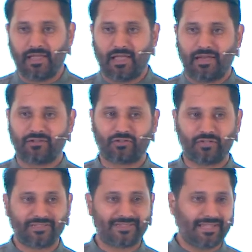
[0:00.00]
And to
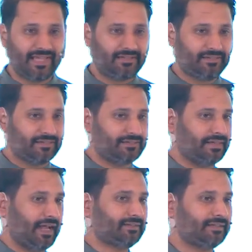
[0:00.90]
understand this
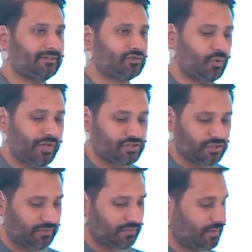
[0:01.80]
and answer this
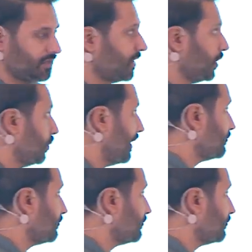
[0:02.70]
question, we have